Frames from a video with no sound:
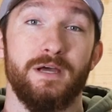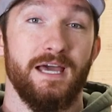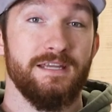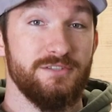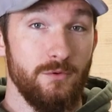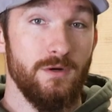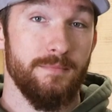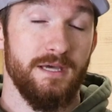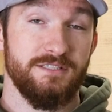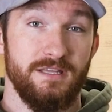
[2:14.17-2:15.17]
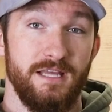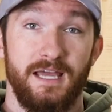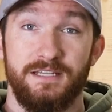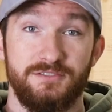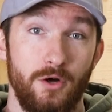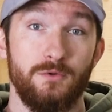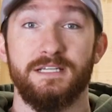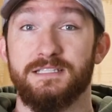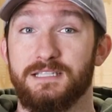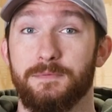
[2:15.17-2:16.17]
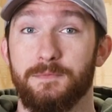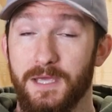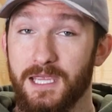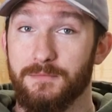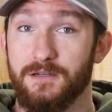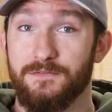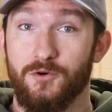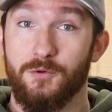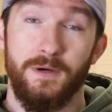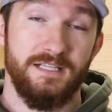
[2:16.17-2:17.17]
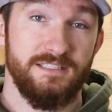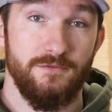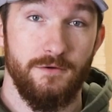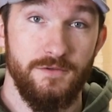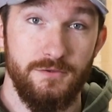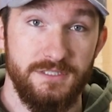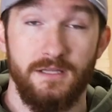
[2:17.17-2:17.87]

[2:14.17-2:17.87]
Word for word: quick, I do wanna mention that I don't accept payment for positive reviews.